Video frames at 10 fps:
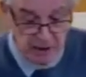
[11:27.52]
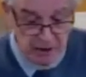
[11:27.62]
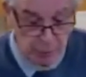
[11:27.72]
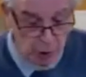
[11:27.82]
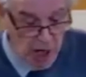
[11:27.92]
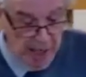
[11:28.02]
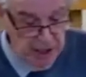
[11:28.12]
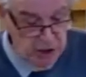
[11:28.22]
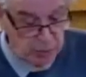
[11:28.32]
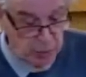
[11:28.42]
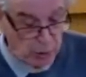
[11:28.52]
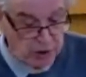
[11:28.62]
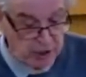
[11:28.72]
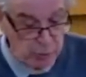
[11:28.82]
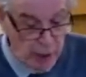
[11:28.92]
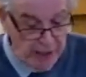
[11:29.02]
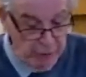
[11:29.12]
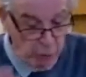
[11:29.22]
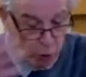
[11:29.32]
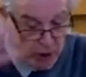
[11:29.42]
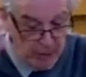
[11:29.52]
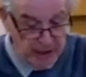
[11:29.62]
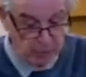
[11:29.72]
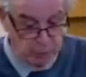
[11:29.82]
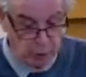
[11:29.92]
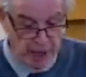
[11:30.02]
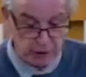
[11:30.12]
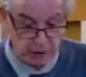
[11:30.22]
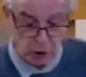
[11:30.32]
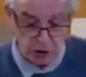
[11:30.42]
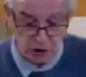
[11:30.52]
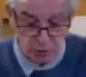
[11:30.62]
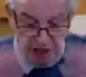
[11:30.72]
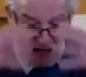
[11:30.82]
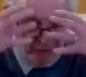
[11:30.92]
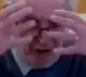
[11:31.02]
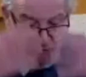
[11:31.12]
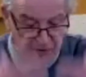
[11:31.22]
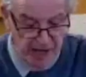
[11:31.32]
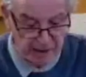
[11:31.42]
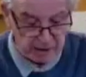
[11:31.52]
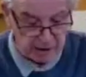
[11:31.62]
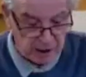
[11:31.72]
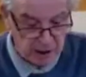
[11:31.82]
The bride is brought in wearing ornamental bridal costumes, heavily veiled.